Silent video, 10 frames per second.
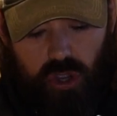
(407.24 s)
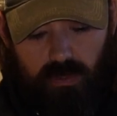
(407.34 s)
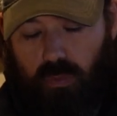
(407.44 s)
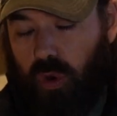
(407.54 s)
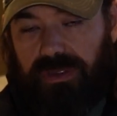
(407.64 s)

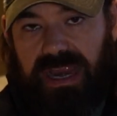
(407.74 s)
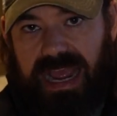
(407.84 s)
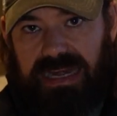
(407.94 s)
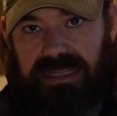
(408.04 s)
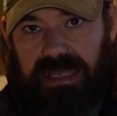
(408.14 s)
more than
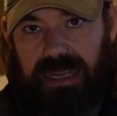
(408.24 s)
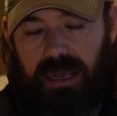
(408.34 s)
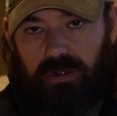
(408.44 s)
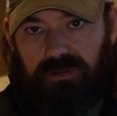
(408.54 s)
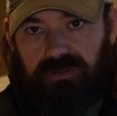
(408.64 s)
anything
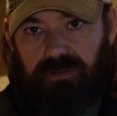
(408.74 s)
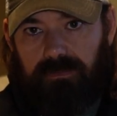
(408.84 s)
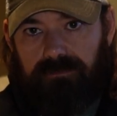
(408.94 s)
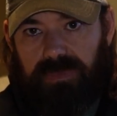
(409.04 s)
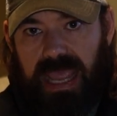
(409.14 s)
else,
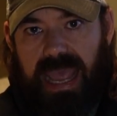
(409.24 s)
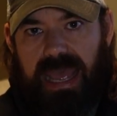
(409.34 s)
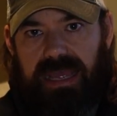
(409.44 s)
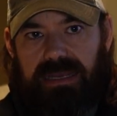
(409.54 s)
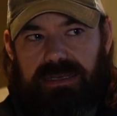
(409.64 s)

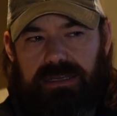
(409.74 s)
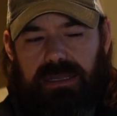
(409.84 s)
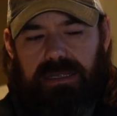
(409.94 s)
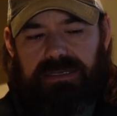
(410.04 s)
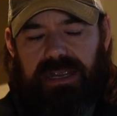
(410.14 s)
and
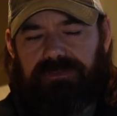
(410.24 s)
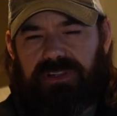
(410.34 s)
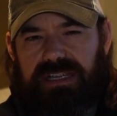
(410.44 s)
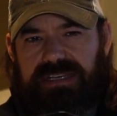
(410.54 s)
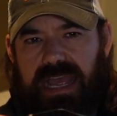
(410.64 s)

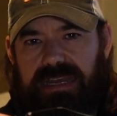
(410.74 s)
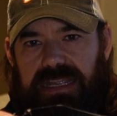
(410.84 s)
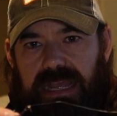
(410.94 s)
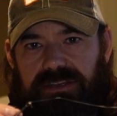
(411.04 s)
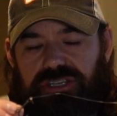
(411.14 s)
definitely tend to
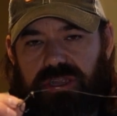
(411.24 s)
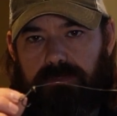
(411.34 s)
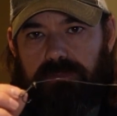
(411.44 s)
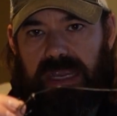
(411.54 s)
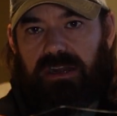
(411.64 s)
get the
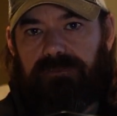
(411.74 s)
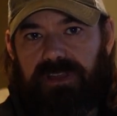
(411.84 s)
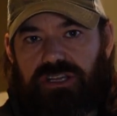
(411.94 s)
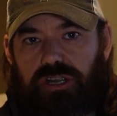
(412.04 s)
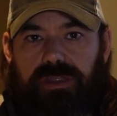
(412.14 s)
bigger
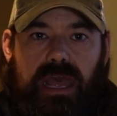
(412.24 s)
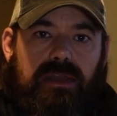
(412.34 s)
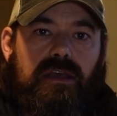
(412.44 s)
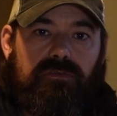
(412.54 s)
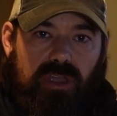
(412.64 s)
fish on
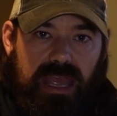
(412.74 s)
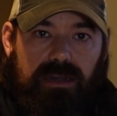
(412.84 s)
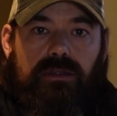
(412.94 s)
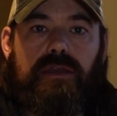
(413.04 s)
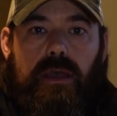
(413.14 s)
that.
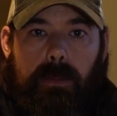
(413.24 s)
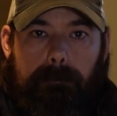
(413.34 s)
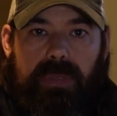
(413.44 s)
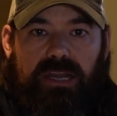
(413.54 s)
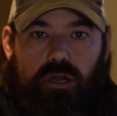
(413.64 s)
Again,
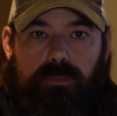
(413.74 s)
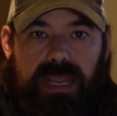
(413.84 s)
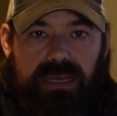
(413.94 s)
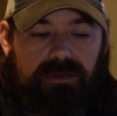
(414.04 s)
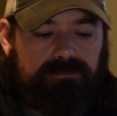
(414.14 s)
bigger
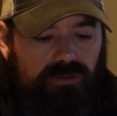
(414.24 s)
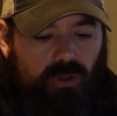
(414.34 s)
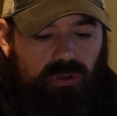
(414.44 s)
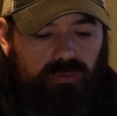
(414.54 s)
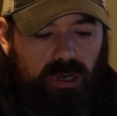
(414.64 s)
bait.
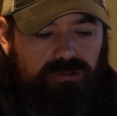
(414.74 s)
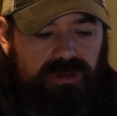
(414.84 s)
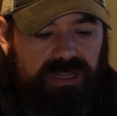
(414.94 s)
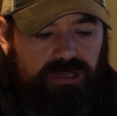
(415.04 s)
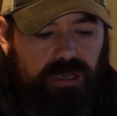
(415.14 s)
So it's worked
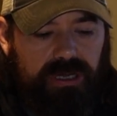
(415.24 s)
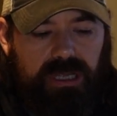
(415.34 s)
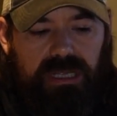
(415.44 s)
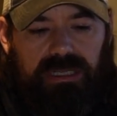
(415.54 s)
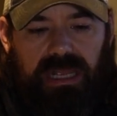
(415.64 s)
really good.
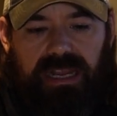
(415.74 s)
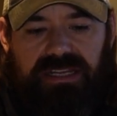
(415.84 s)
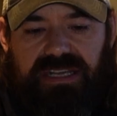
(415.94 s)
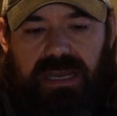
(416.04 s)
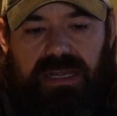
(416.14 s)
Like I
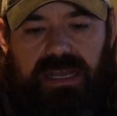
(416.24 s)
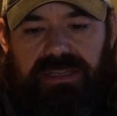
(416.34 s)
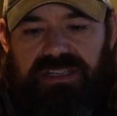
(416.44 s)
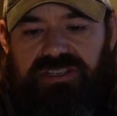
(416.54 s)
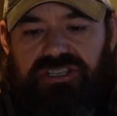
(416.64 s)
said,
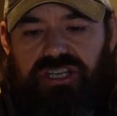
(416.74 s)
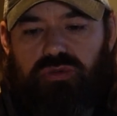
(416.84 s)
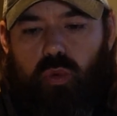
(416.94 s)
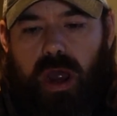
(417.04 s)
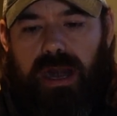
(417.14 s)
this is
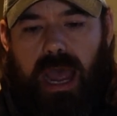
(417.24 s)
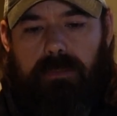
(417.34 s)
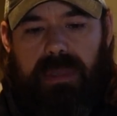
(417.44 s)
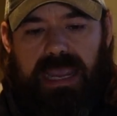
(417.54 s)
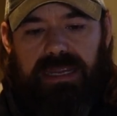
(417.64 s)
just one
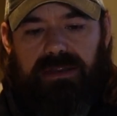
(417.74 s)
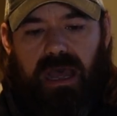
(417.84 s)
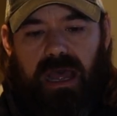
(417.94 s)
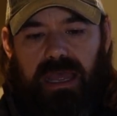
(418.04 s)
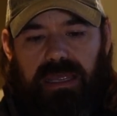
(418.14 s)
I made.
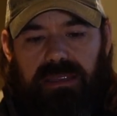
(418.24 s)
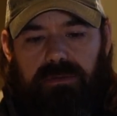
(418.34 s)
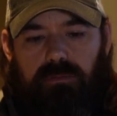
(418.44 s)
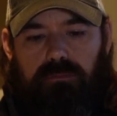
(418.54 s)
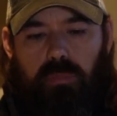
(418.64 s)

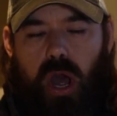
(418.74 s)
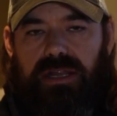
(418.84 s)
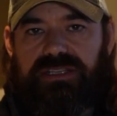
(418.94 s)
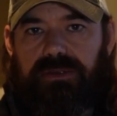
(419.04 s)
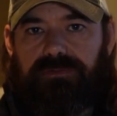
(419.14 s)
I
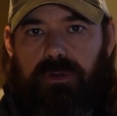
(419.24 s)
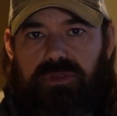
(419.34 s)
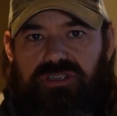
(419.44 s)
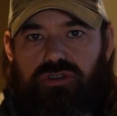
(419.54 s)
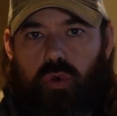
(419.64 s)
bought some from
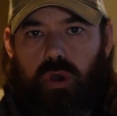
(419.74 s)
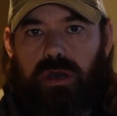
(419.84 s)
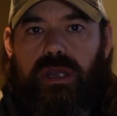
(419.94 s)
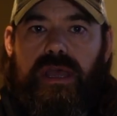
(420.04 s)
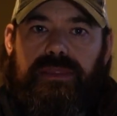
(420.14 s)
the
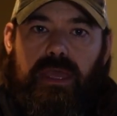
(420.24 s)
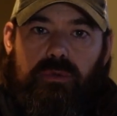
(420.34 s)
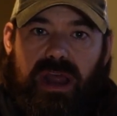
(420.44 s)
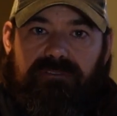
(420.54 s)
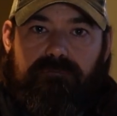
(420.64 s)
store. They
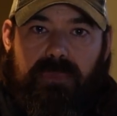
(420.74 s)
would have